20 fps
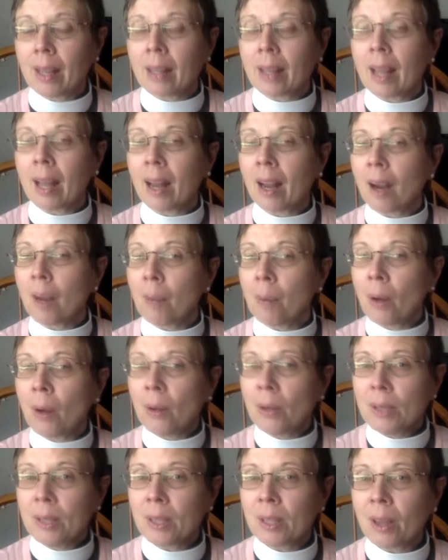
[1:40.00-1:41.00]
that our
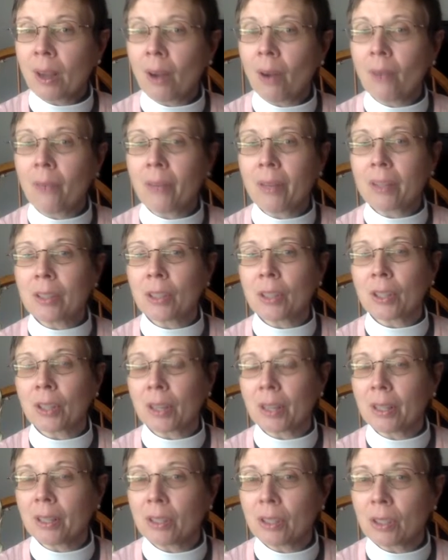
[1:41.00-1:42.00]
post-COVID
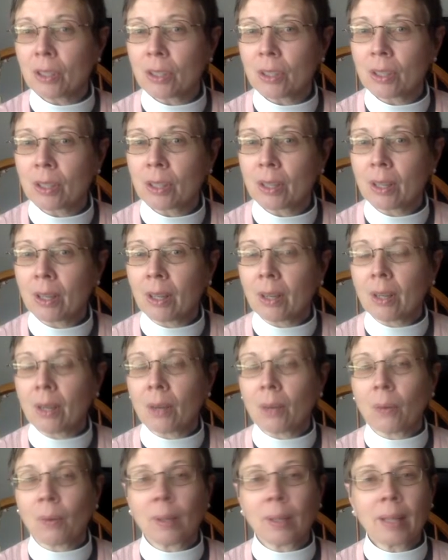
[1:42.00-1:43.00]
church
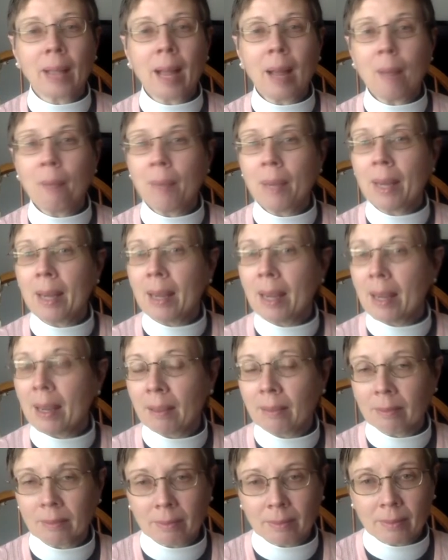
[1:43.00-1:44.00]
will not be
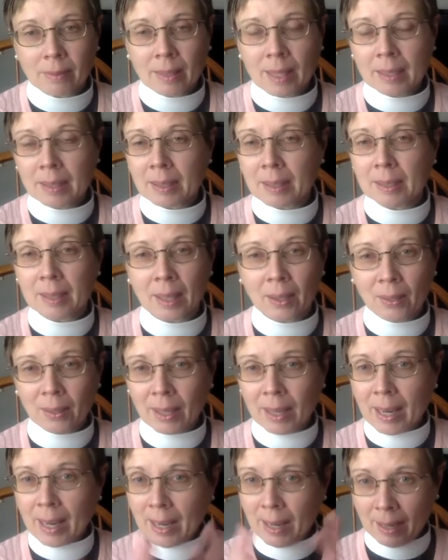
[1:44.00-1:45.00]

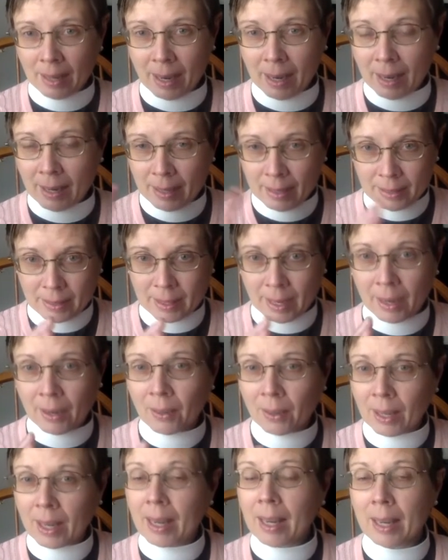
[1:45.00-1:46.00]
necessarily uh,
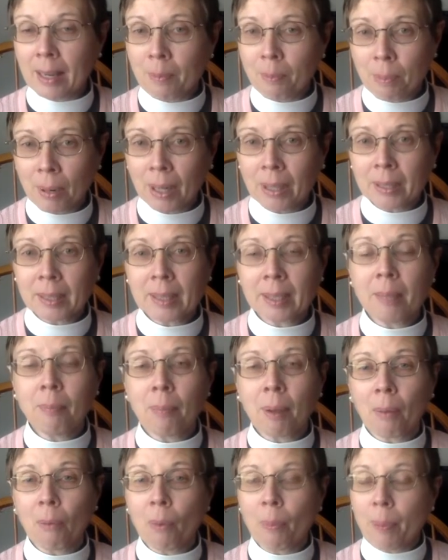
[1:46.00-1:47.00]
entirely in person,
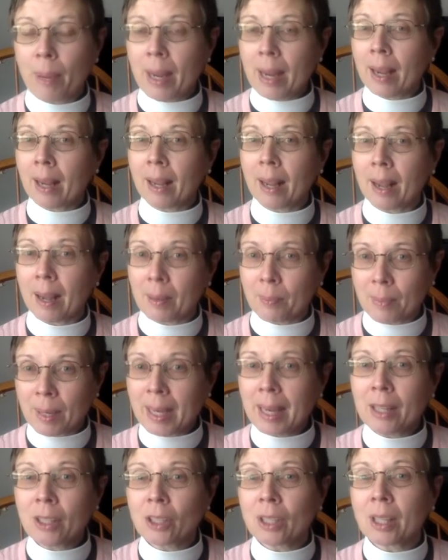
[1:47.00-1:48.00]
but will be a
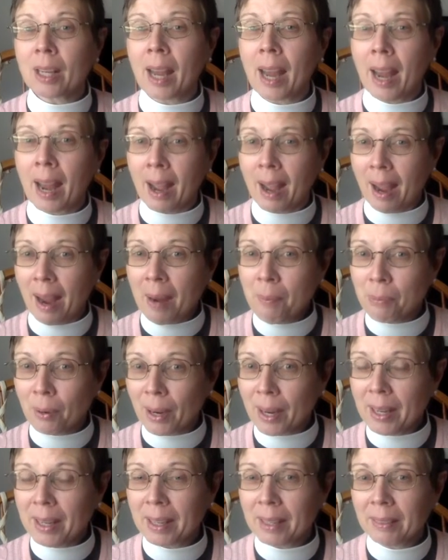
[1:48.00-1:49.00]
combination, a
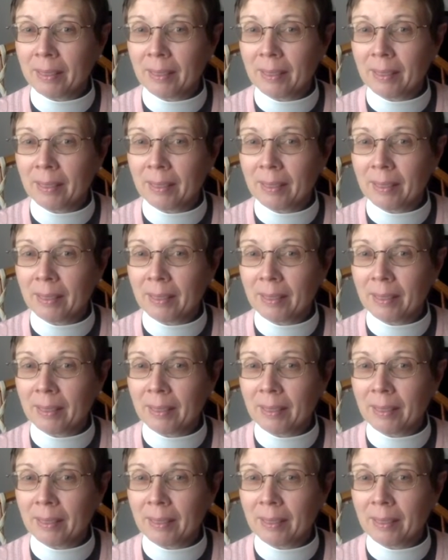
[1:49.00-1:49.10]
hybrid